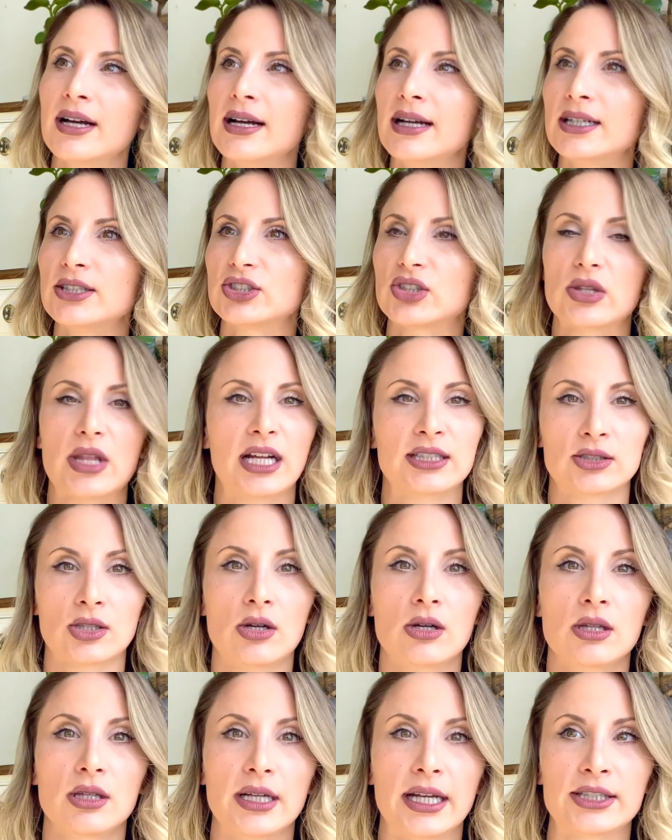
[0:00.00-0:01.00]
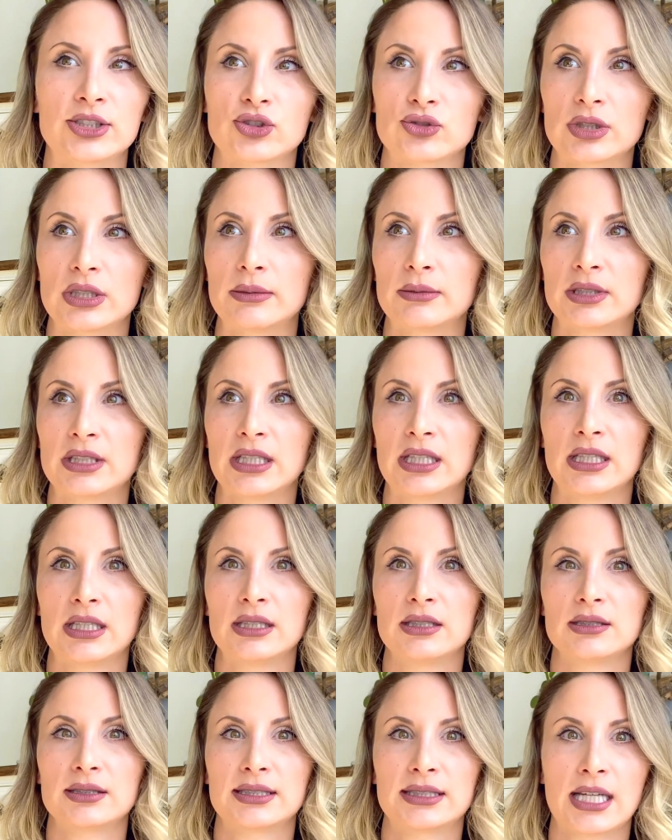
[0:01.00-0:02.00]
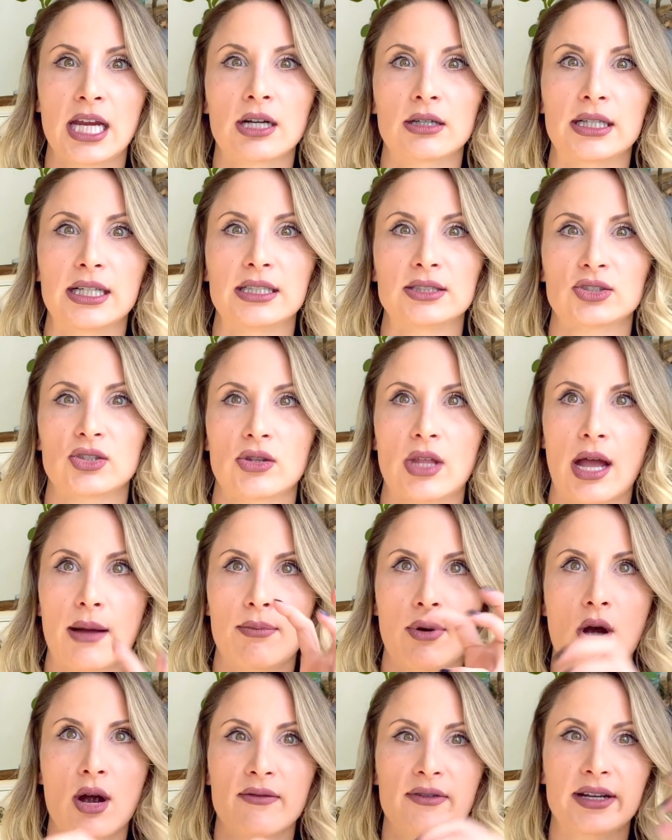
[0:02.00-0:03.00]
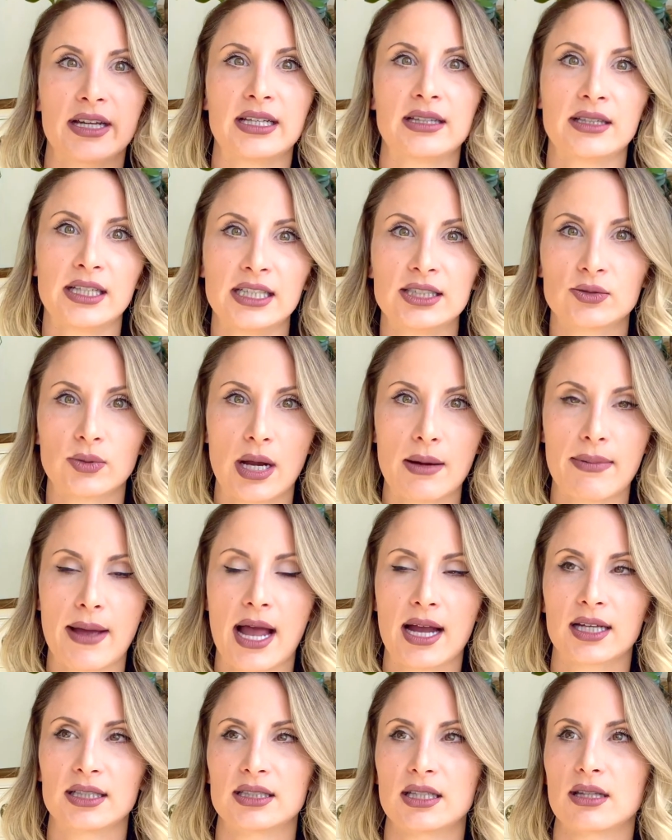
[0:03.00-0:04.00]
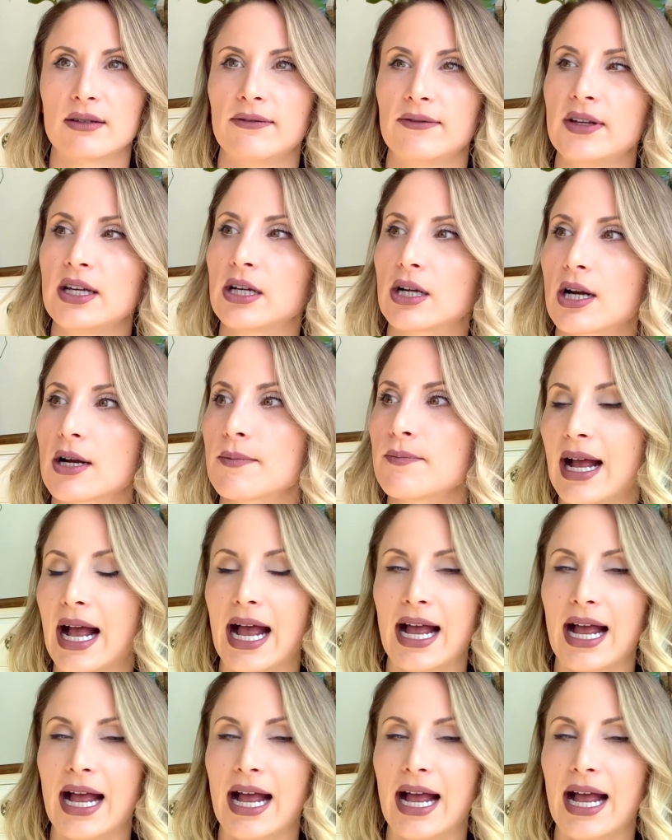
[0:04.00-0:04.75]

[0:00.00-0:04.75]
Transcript: So that's all extremely scary. So that poverty leads right back into the fear.